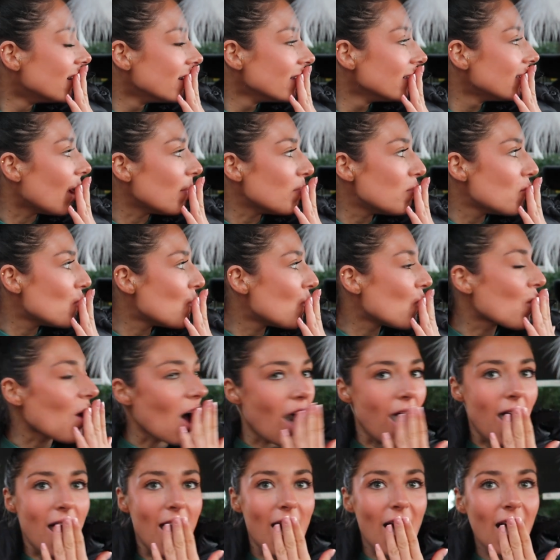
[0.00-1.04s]
That poor
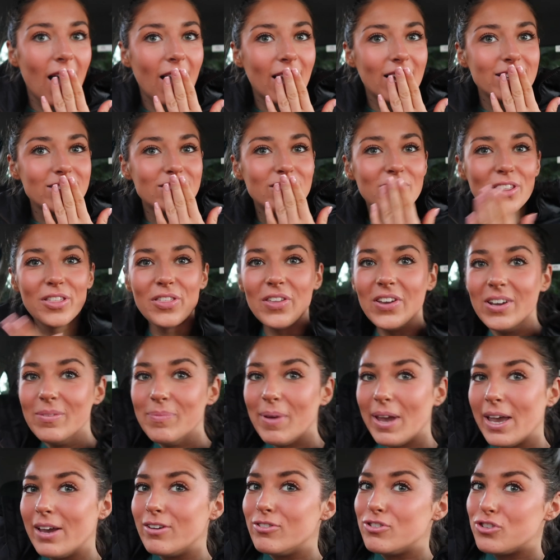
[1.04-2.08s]
car. The thing
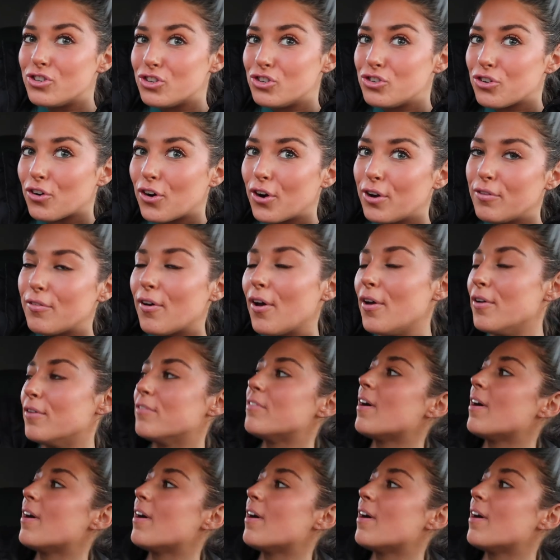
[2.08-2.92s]
Mia just drove over.